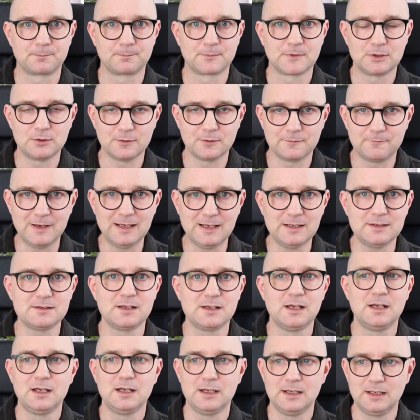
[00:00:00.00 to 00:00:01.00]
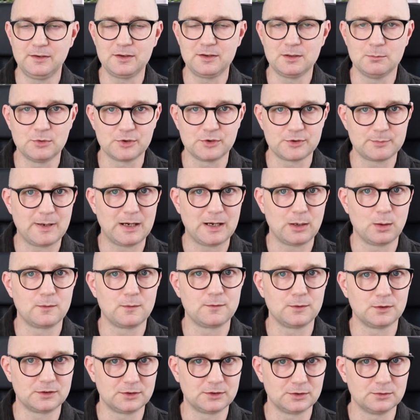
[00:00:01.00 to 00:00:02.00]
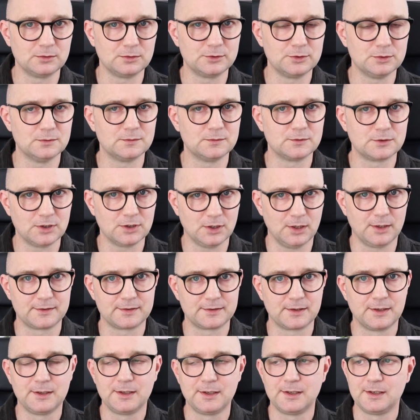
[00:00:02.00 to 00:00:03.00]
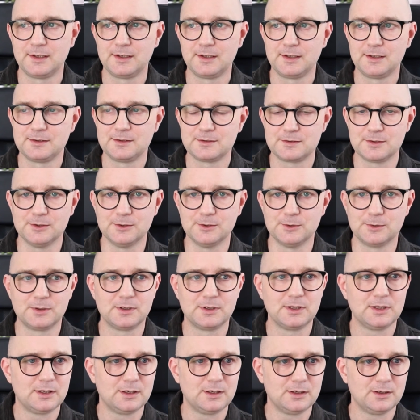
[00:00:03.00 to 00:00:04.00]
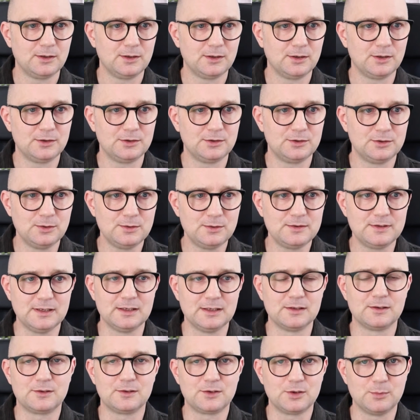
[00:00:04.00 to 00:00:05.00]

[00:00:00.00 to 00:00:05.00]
Your face is the most powerful tool you've got. So use it to